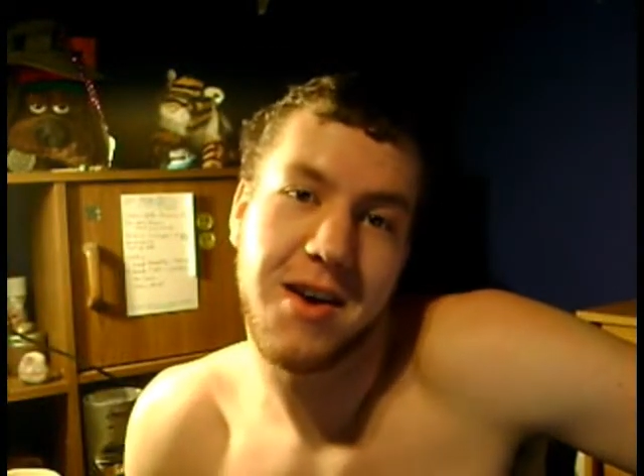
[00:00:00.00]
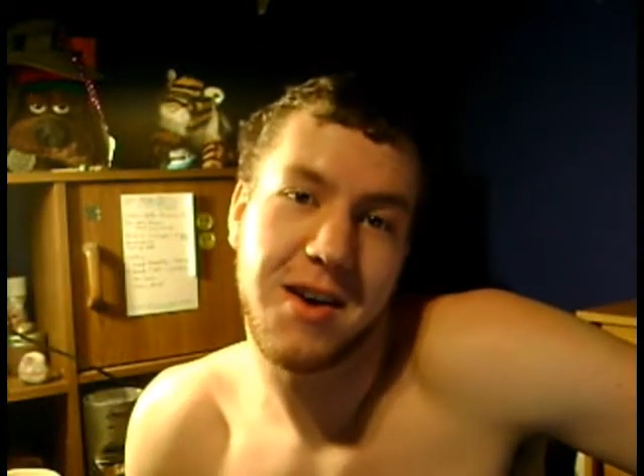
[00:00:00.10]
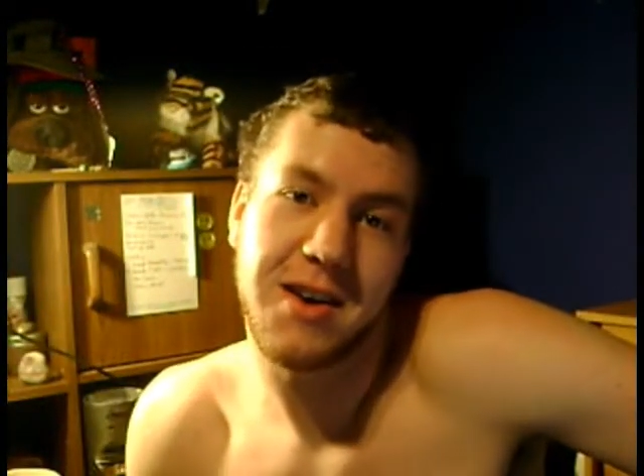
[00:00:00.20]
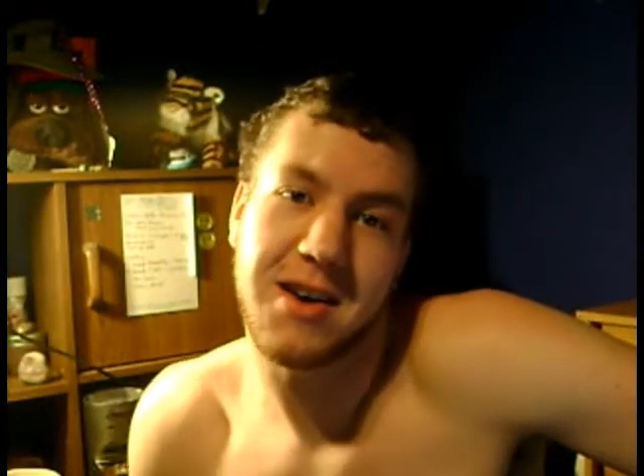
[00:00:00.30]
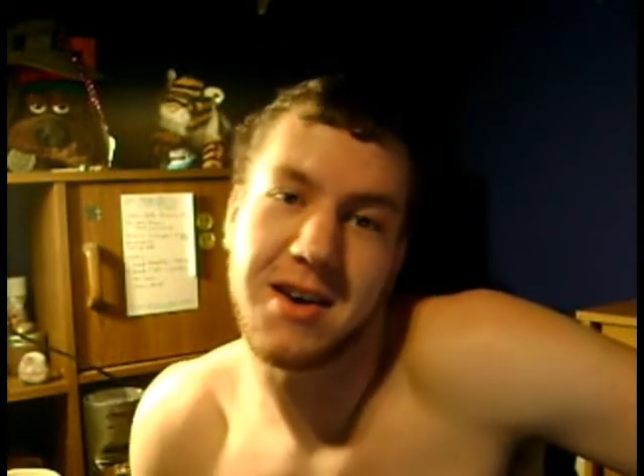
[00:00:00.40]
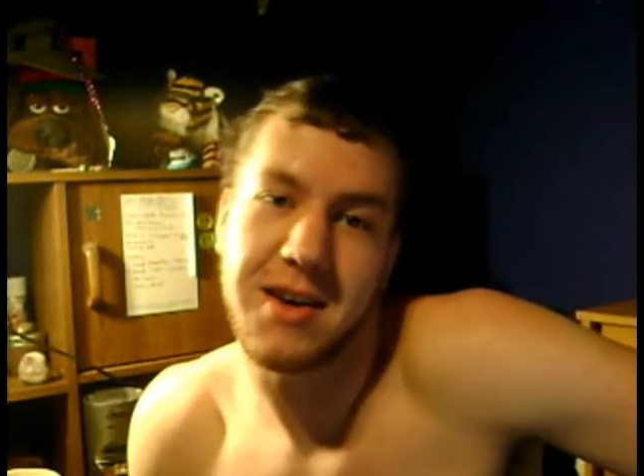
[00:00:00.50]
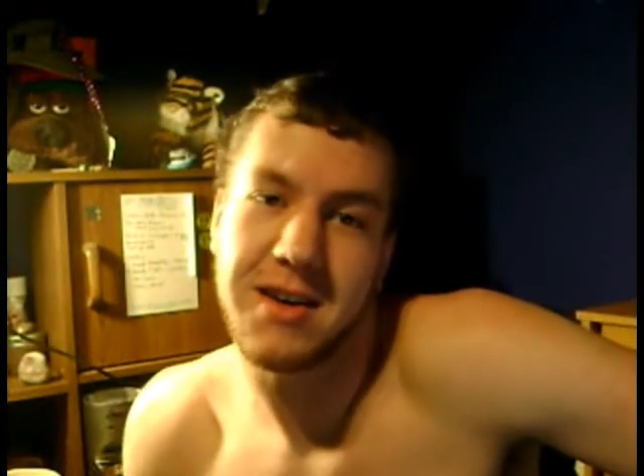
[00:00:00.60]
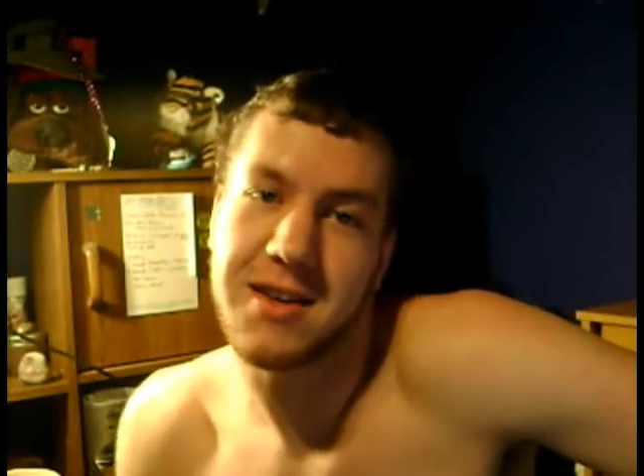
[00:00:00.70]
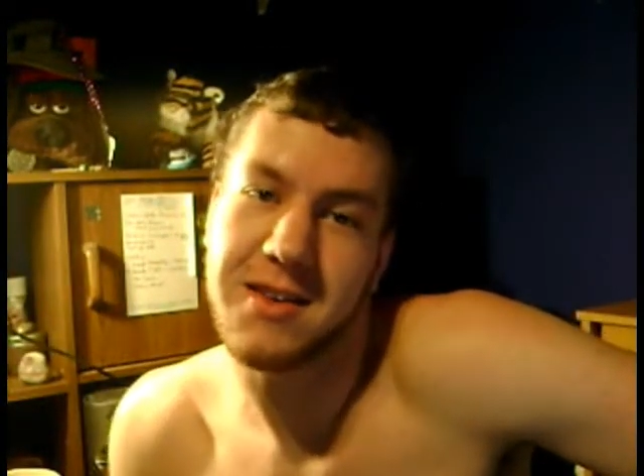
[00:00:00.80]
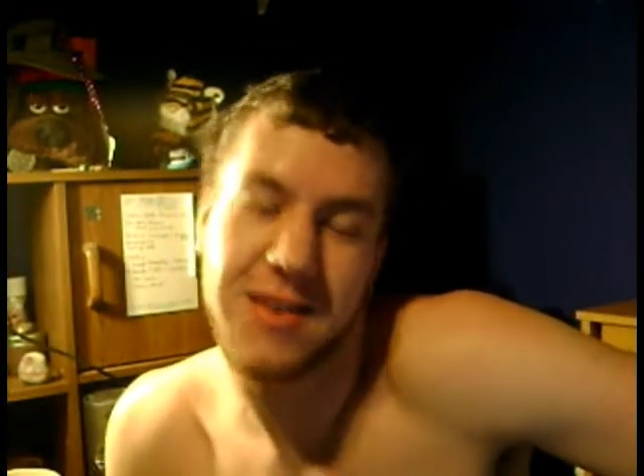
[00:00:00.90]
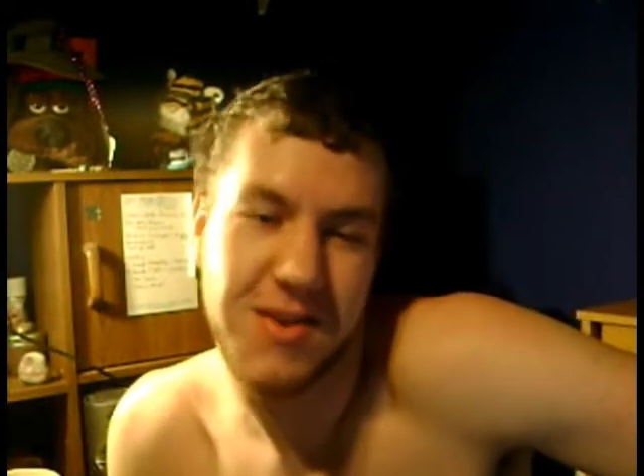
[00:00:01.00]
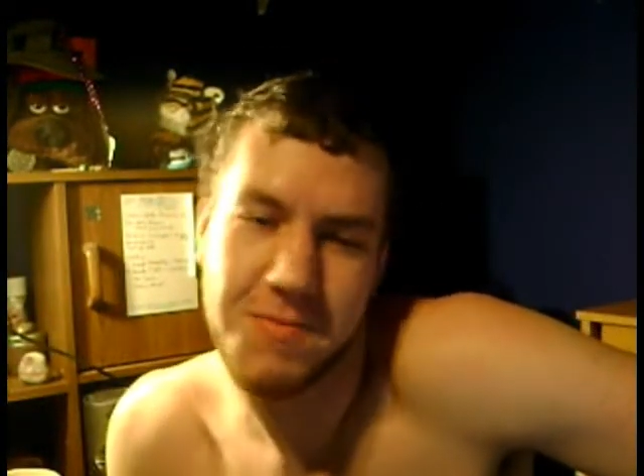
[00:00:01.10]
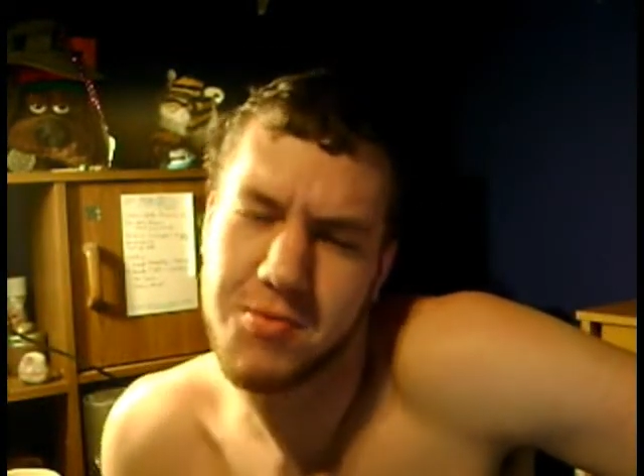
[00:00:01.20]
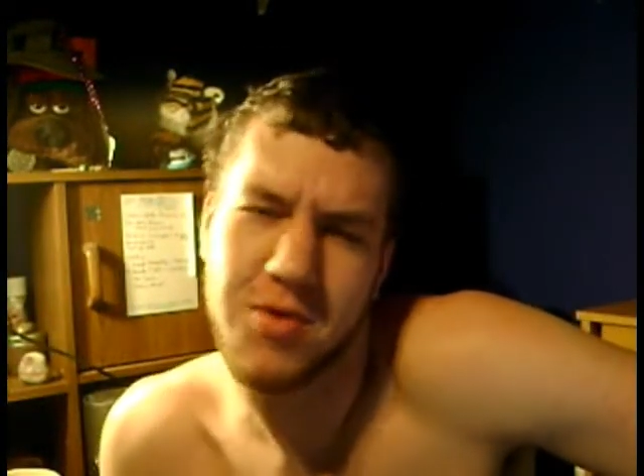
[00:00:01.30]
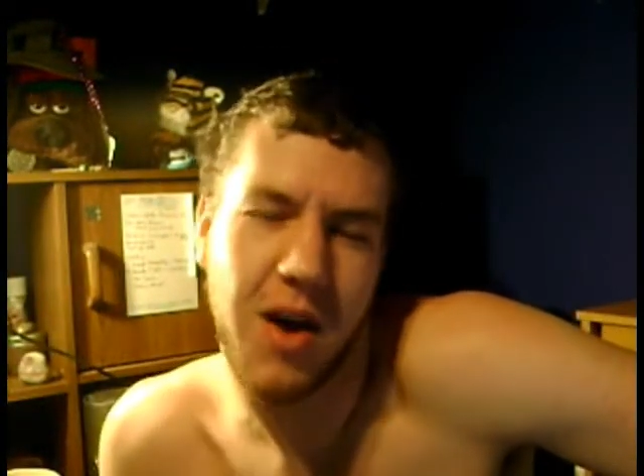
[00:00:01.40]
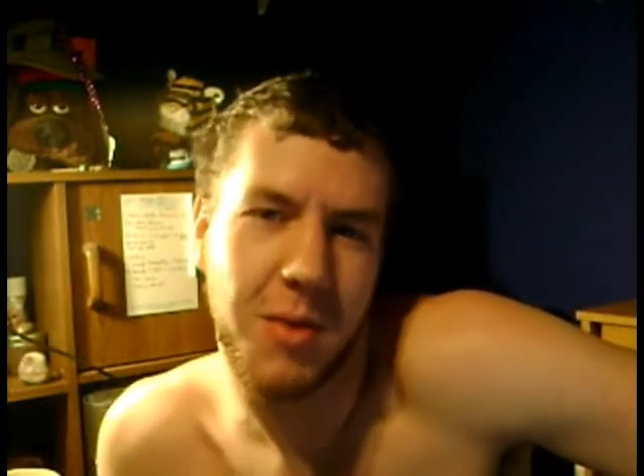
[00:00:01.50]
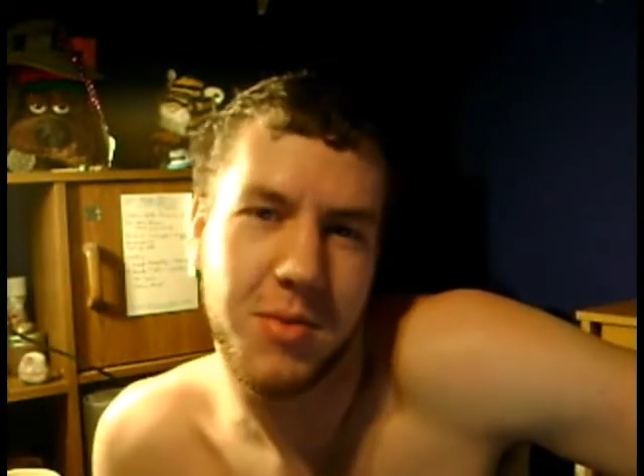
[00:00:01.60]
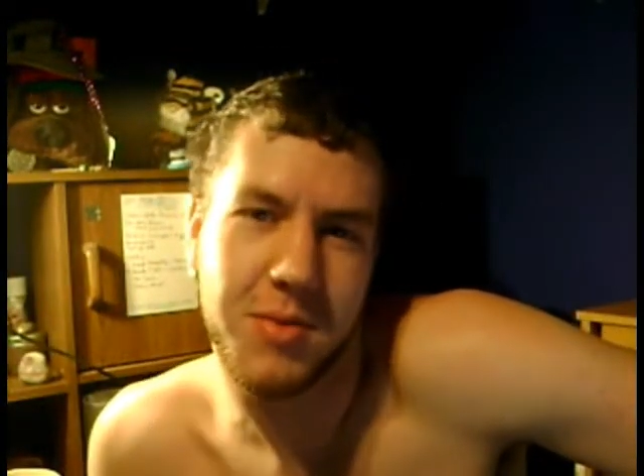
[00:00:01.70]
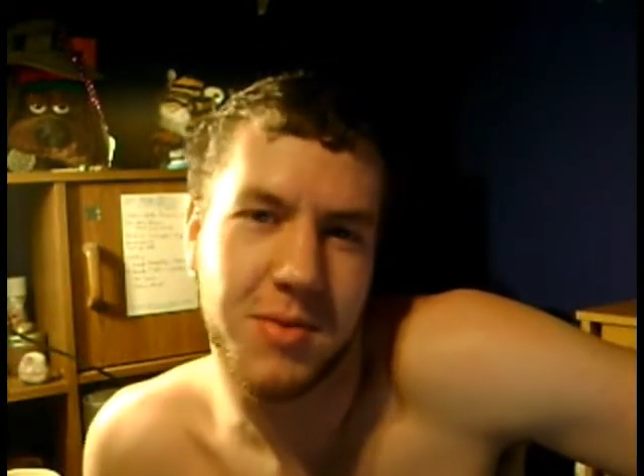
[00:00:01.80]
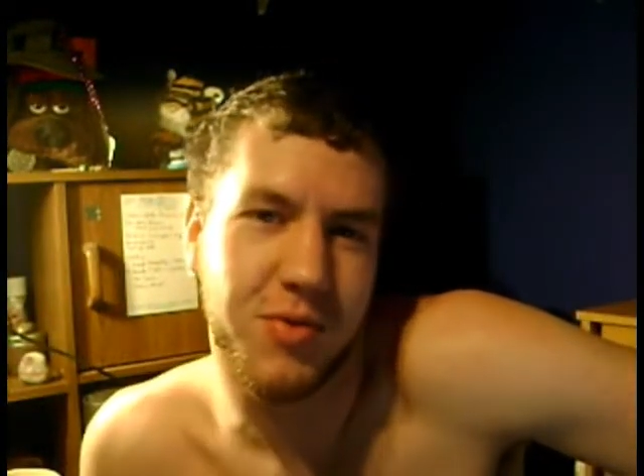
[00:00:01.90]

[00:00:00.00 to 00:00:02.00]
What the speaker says: It's probably